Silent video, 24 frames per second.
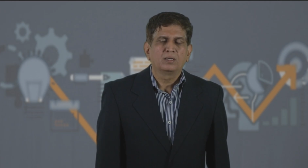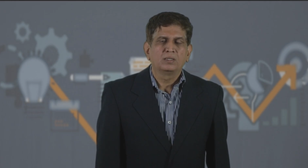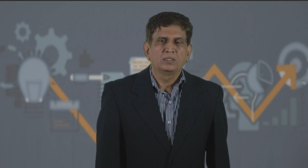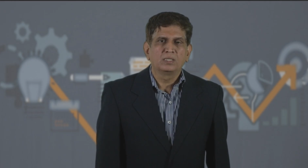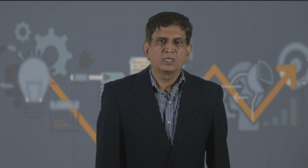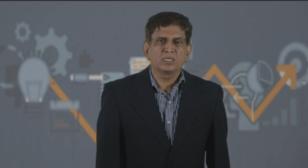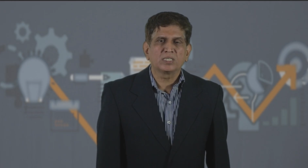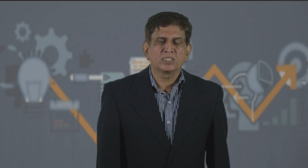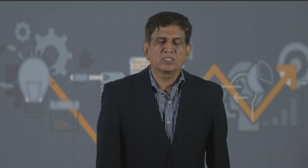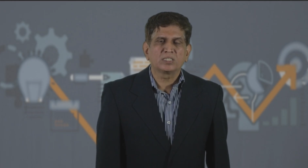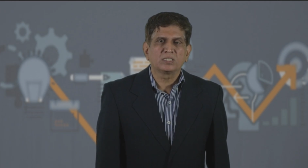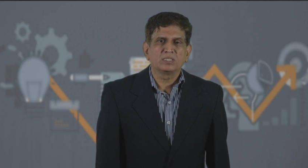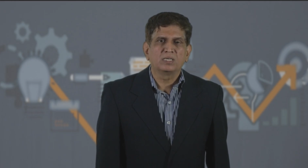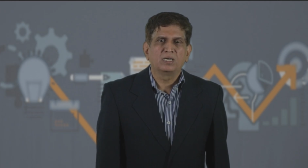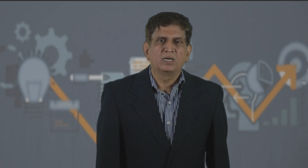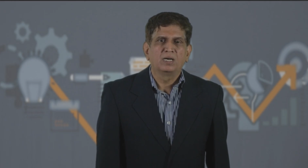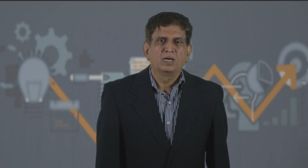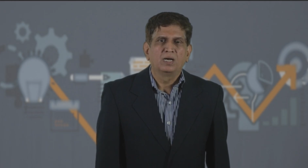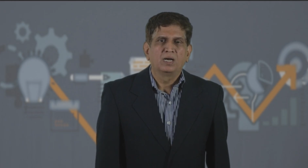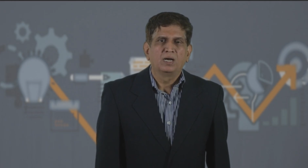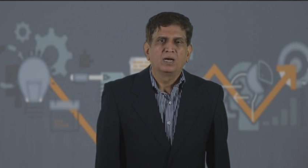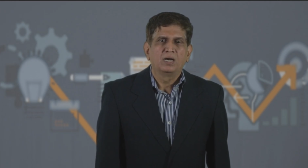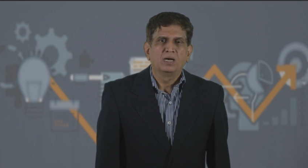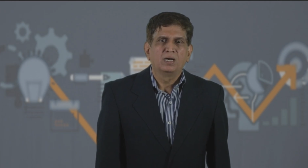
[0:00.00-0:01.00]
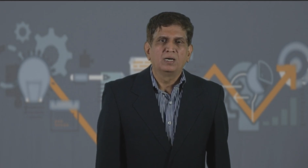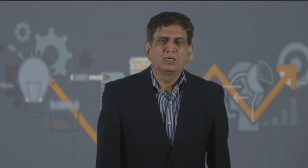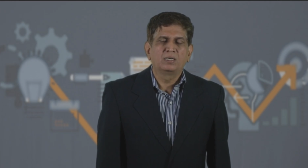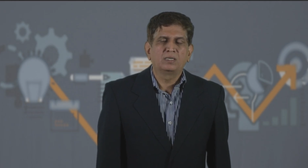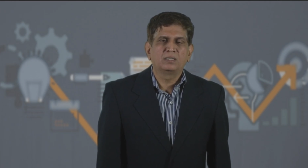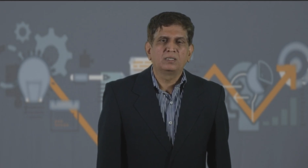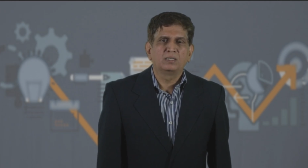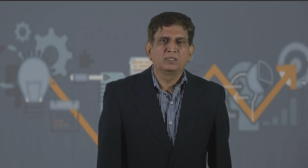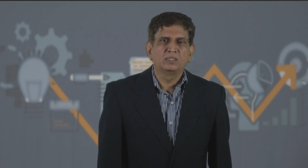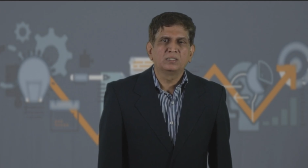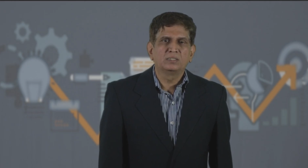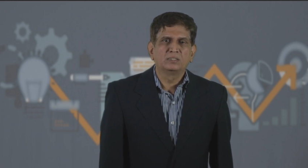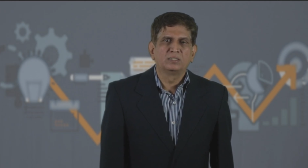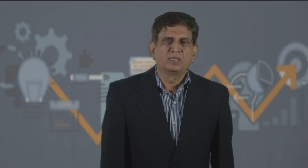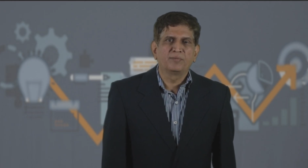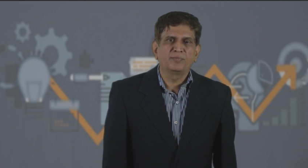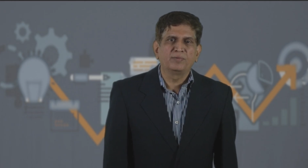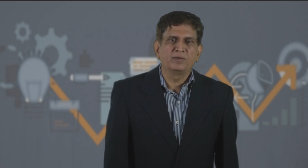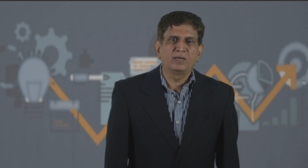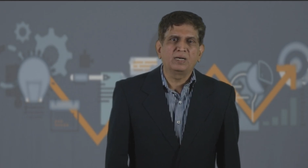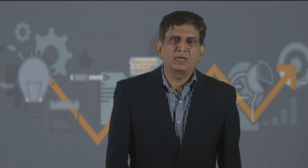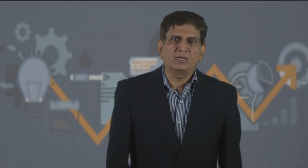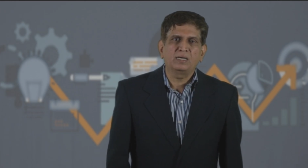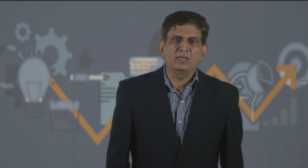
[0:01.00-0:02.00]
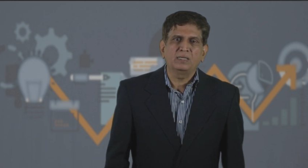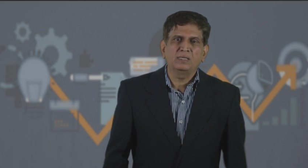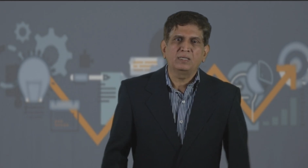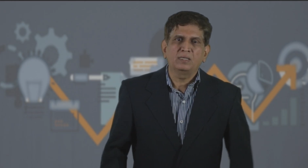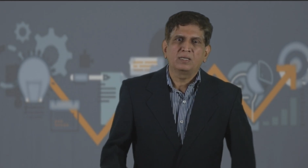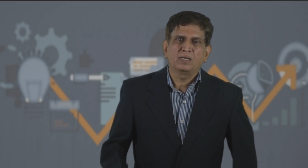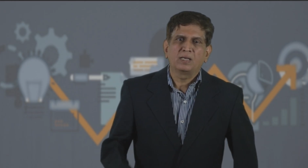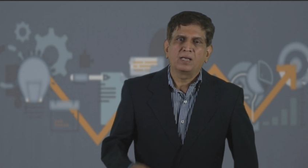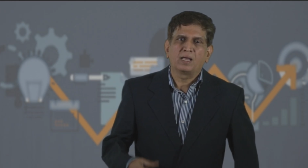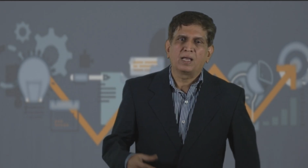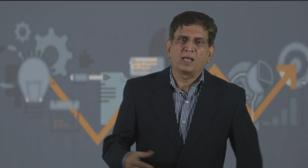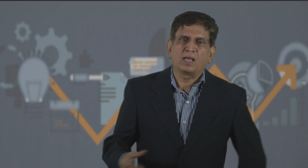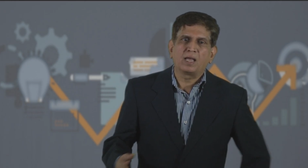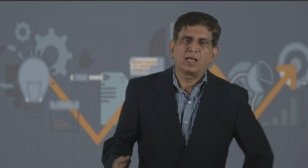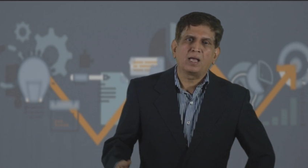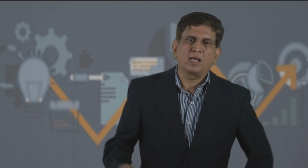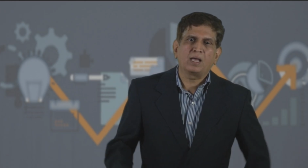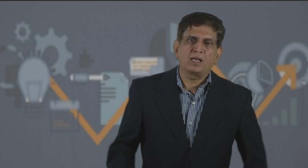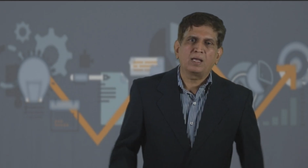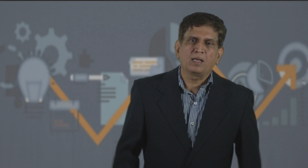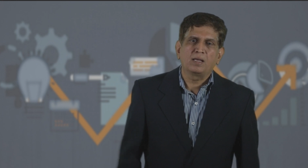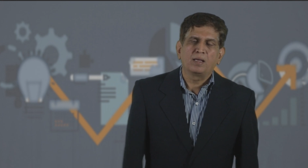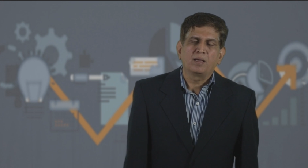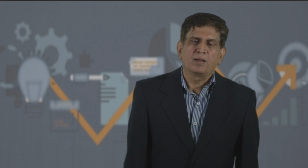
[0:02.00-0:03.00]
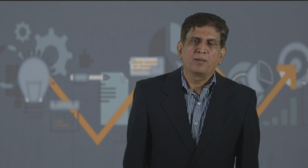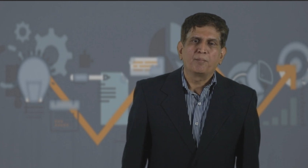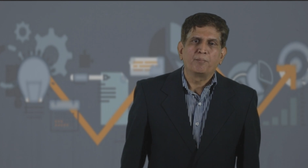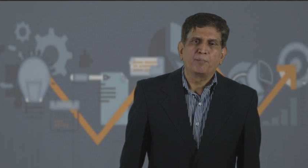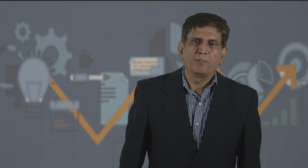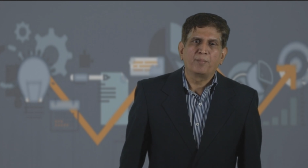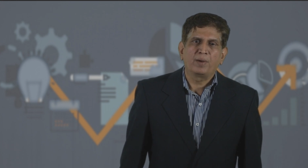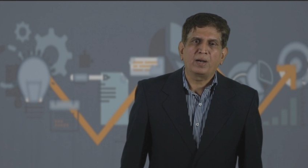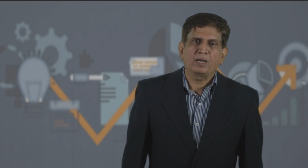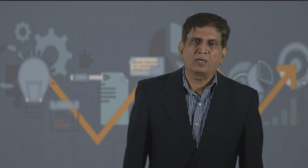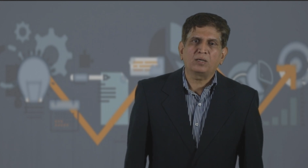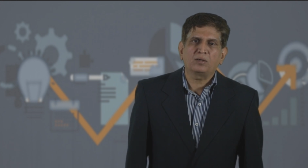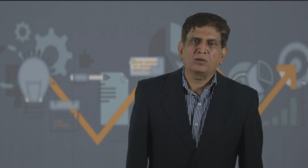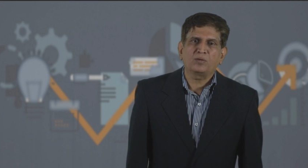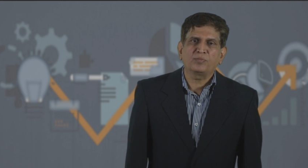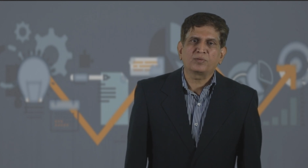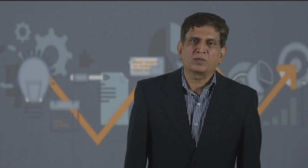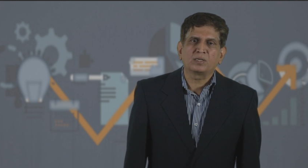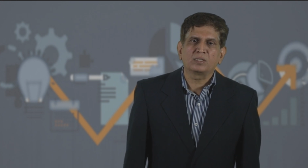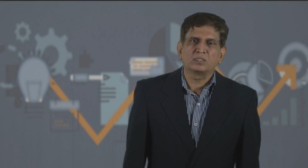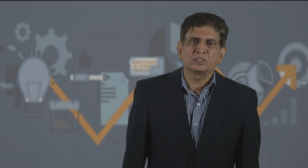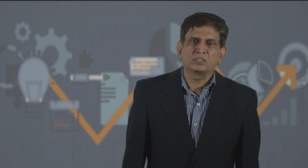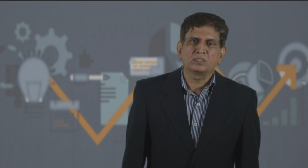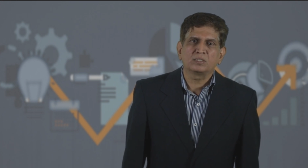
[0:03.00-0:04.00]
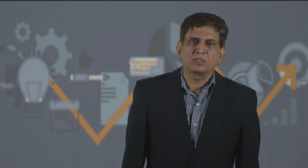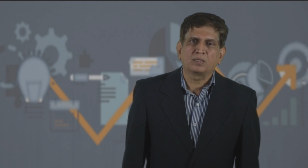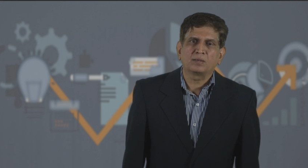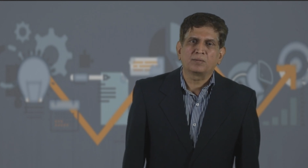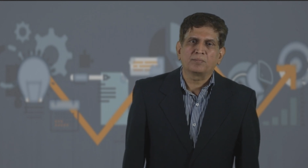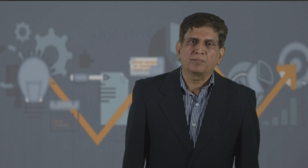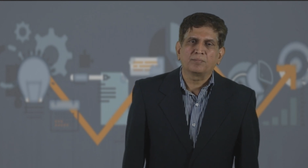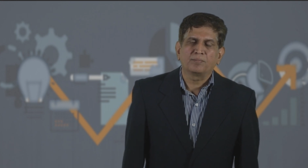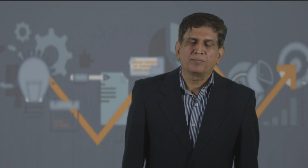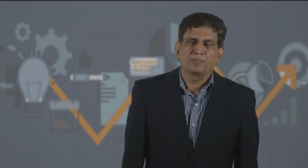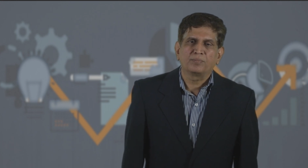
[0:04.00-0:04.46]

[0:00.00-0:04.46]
Yes, it is definitely a matter of concern.